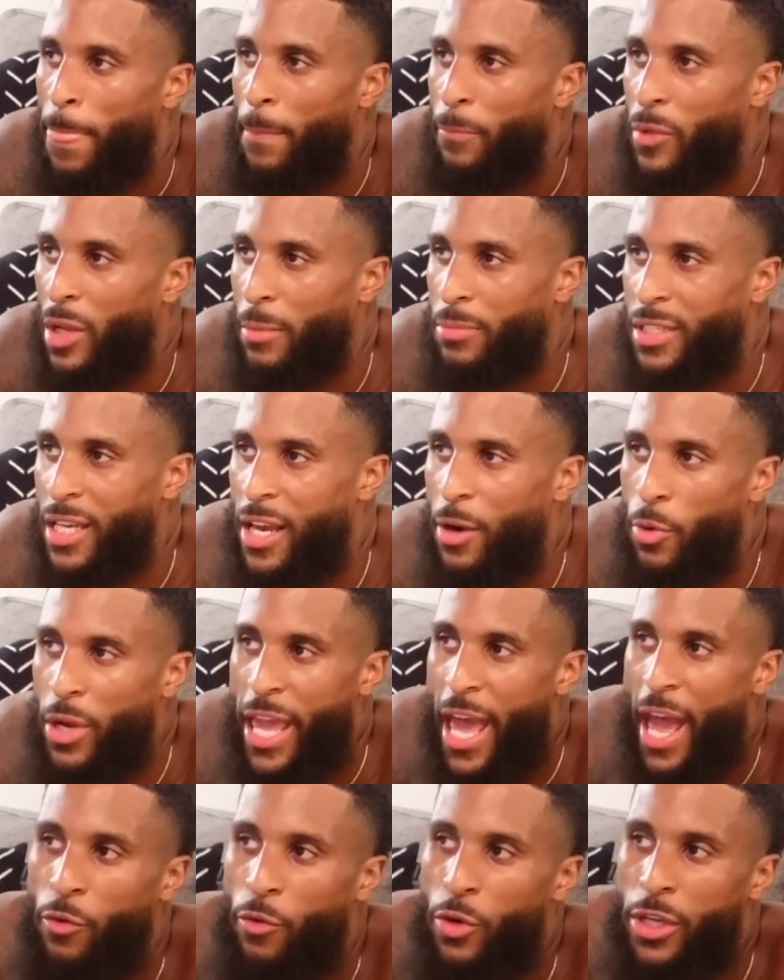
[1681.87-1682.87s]
You know I'm saying? We
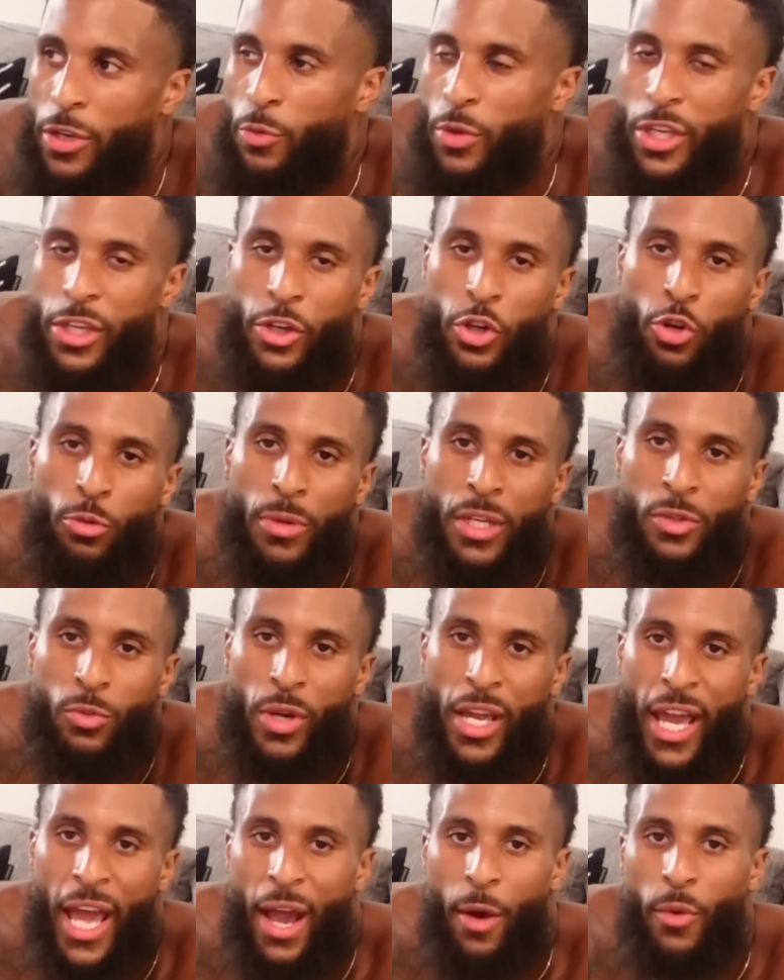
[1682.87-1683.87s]
we, we humans,
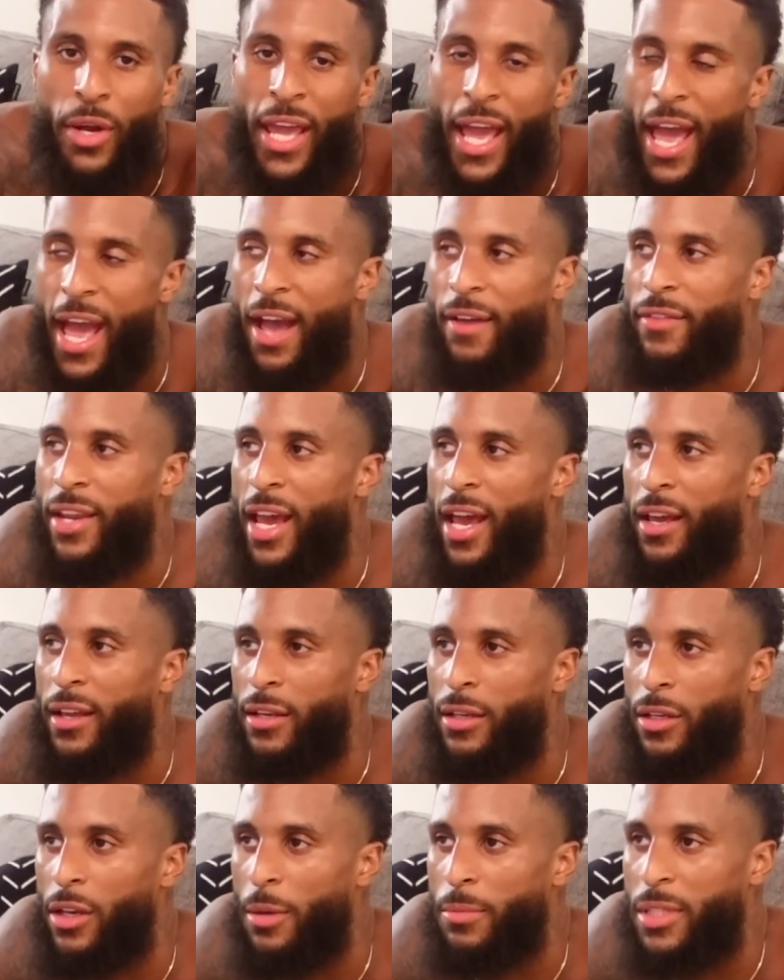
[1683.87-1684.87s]
we, have, we have that,
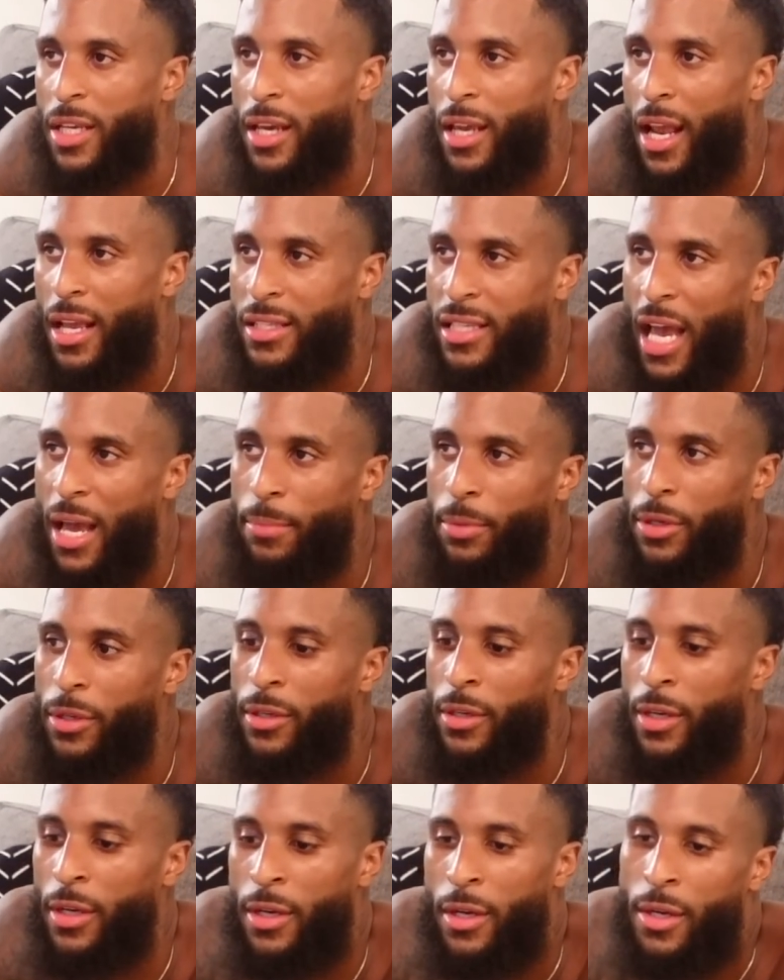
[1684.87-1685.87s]
you know I'm saying? That type of,
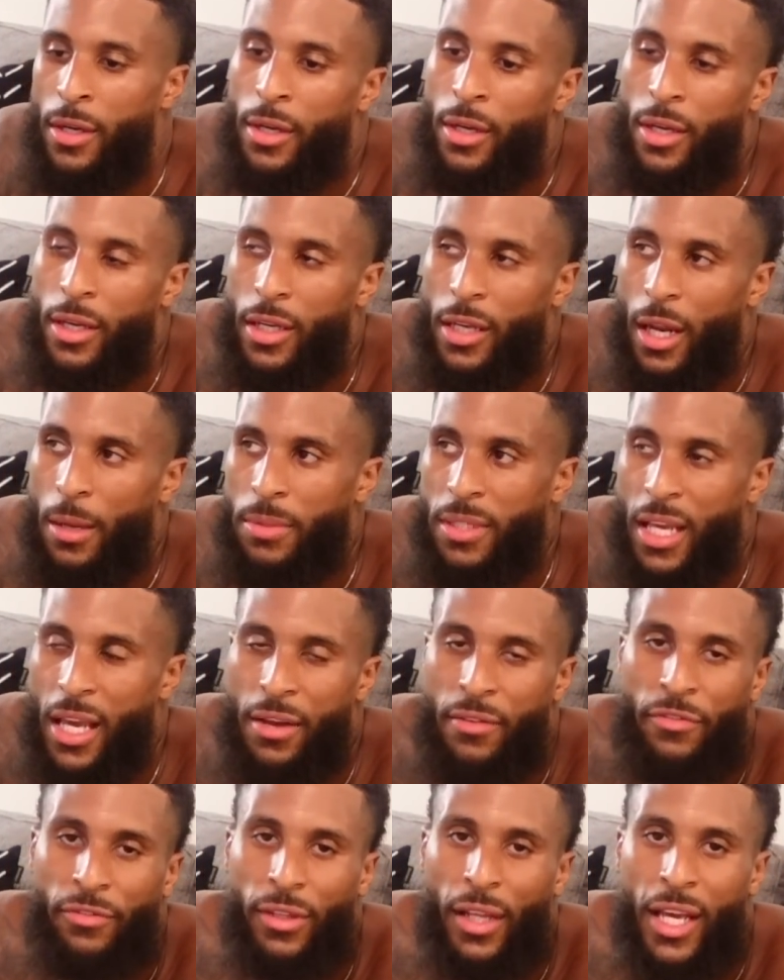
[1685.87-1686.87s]
you know I'm
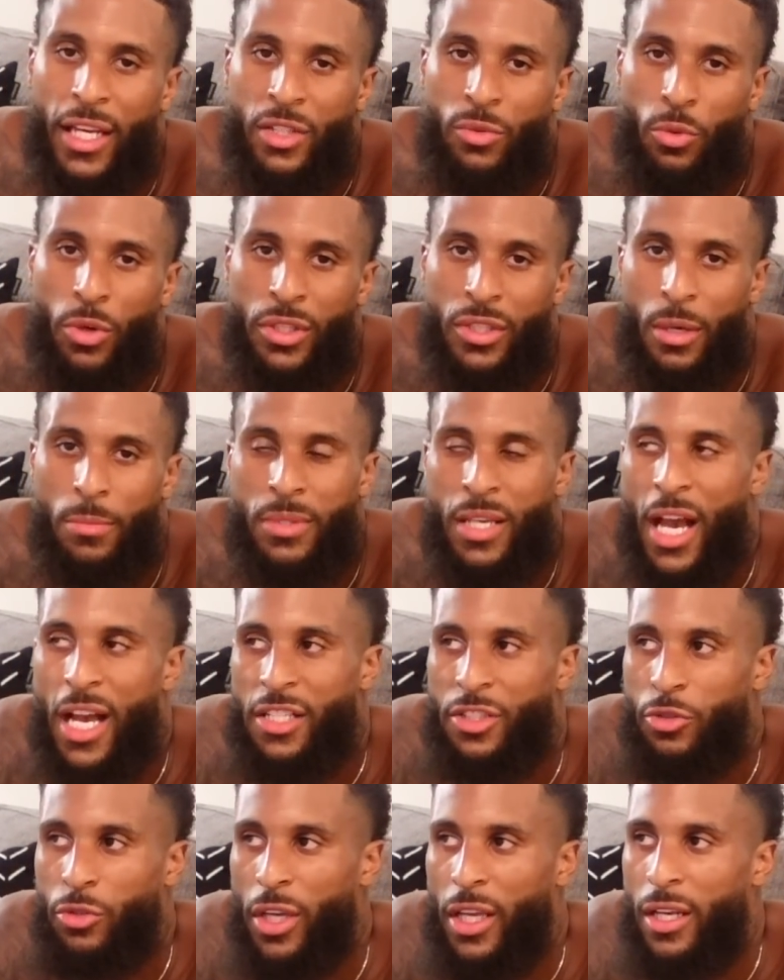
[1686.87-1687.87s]
saying, flesh where
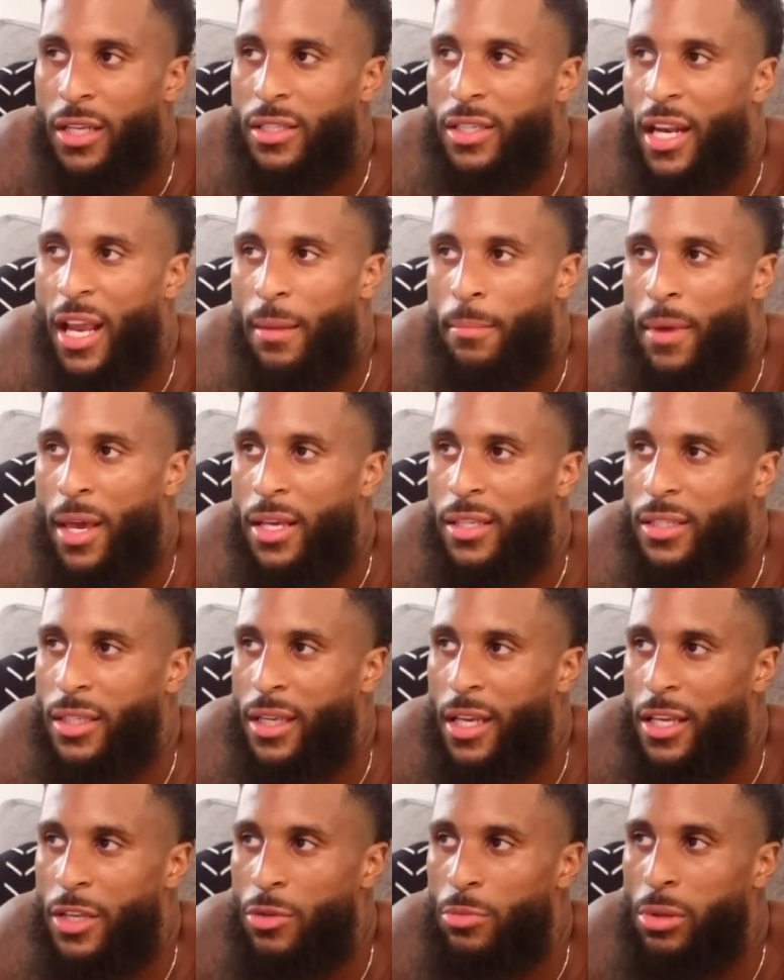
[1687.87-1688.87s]
sometimes you get into that mess and
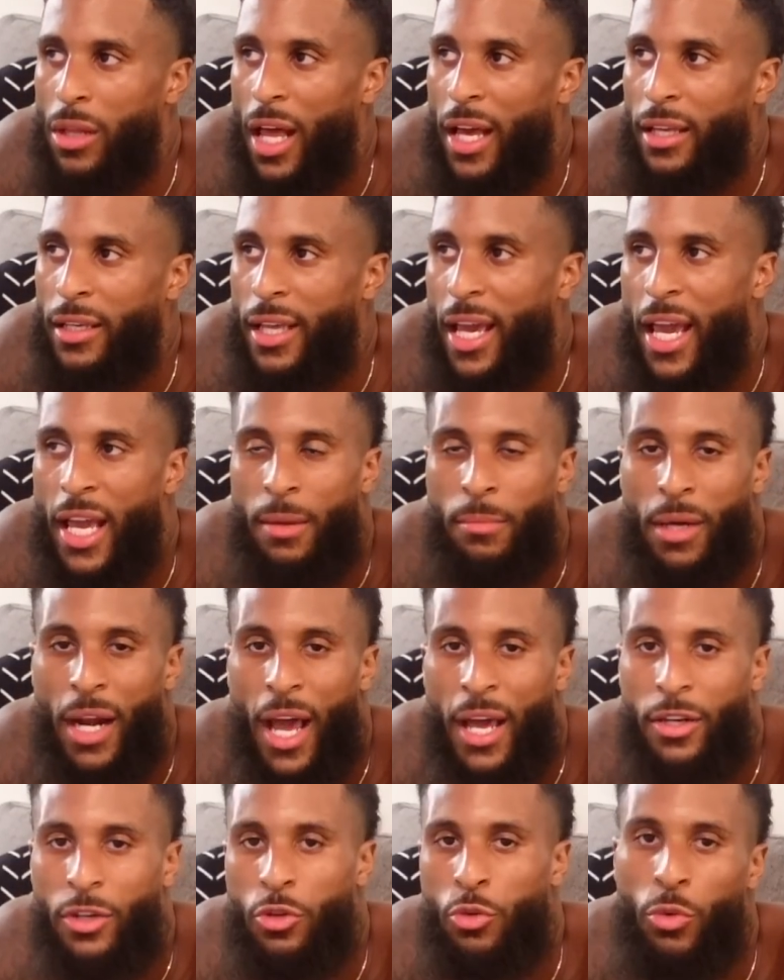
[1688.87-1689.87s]
then you be like, dang, but
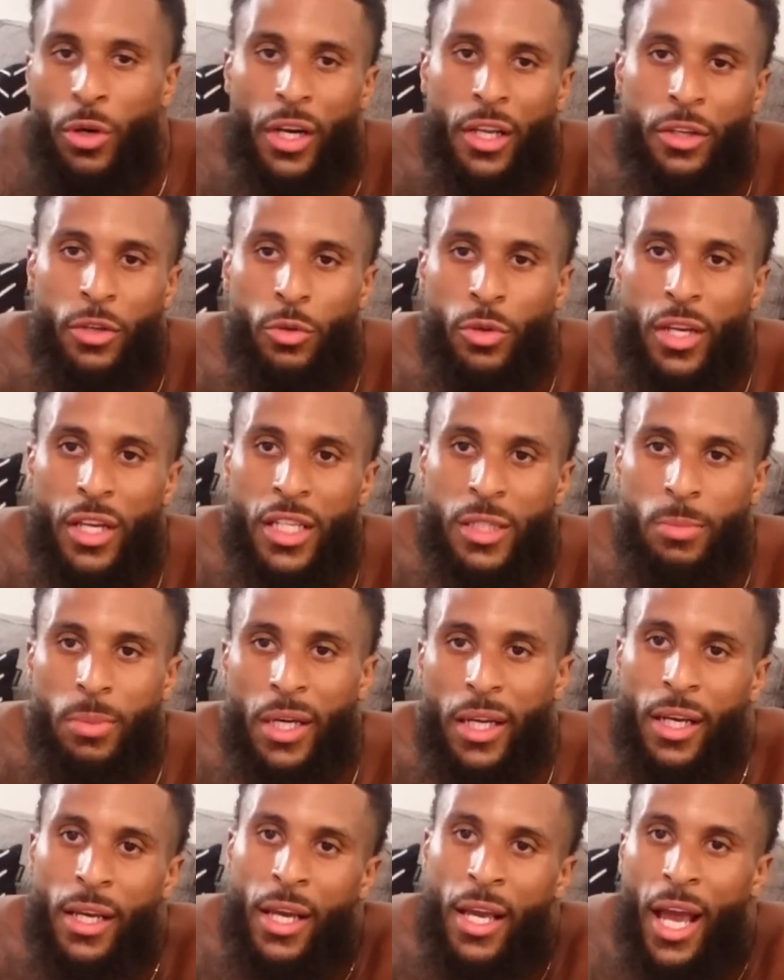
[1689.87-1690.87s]
I do want to do this,
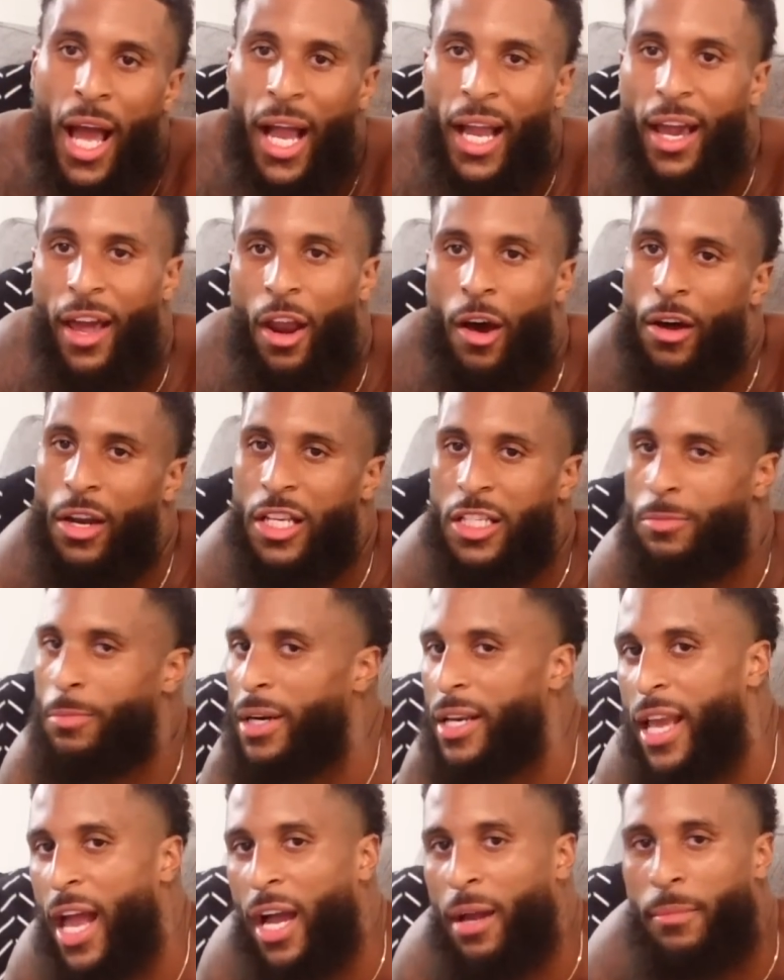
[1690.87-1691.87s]
but I got all this
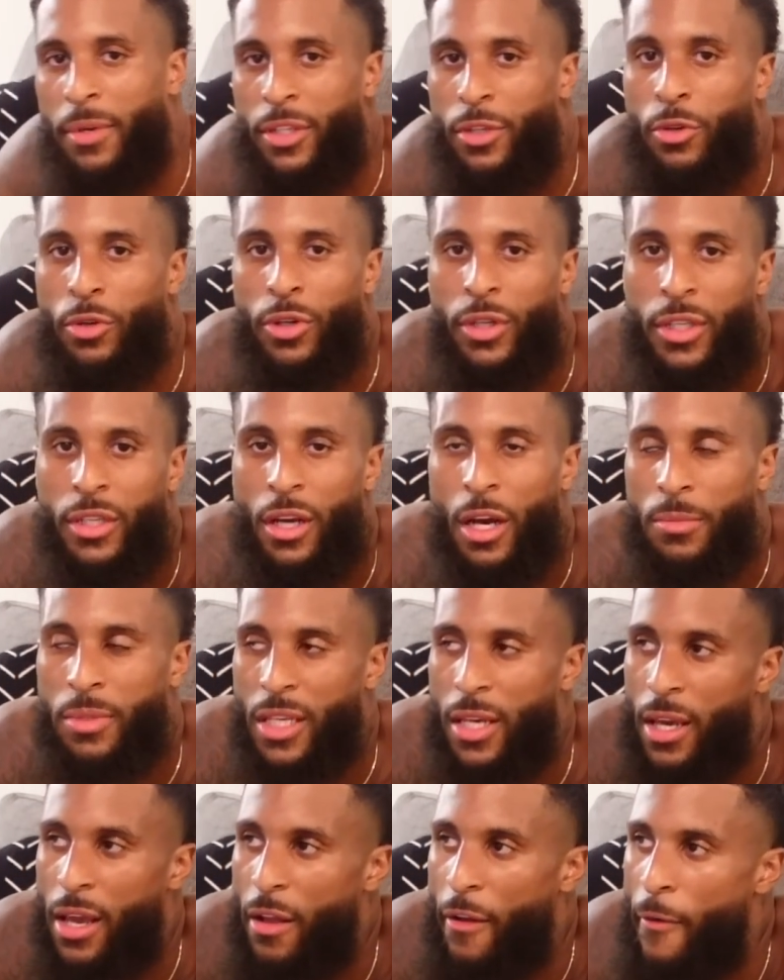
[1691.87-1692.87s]
money I could be doing, you know what I'm
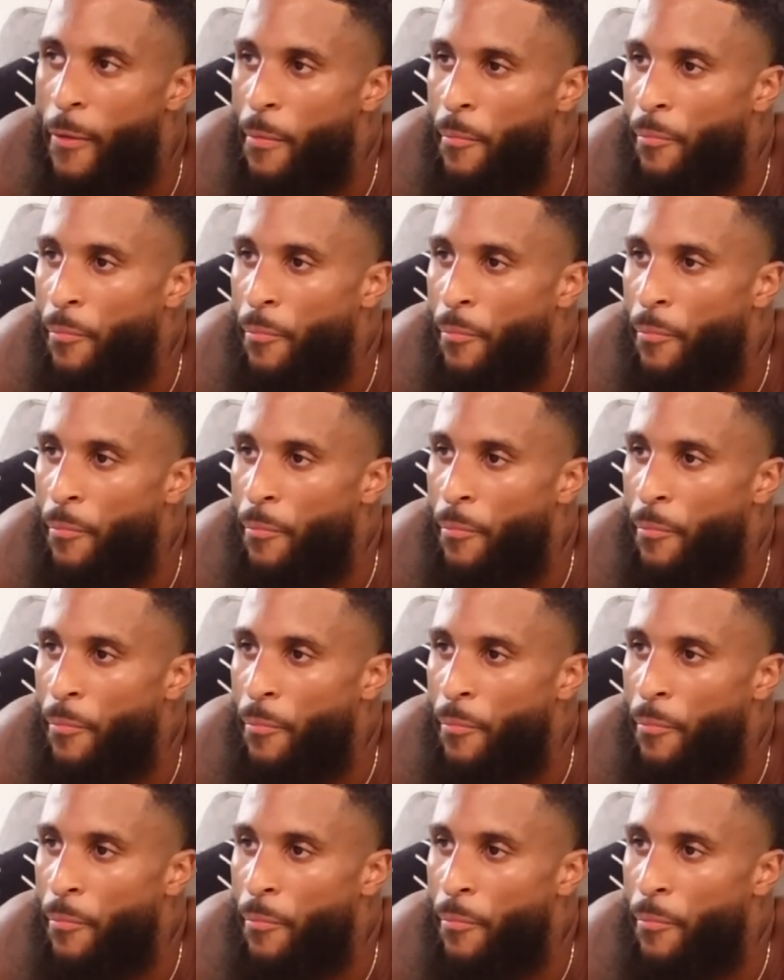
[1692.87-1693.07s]
saying?